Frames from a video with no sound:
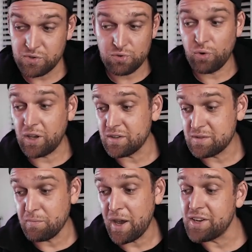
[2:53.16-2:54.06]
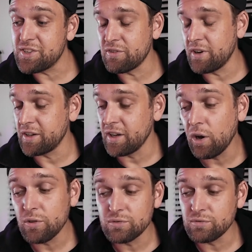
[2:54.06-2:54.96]
is doing his magic right
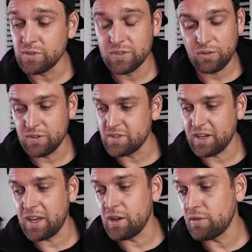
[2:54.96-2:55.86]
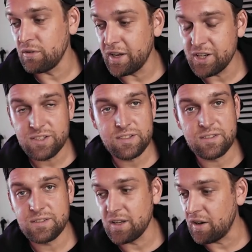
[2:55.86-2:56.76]
now and doing all these like, calculations
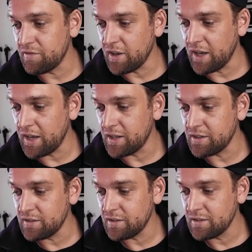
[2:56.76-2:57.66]
and stuff. And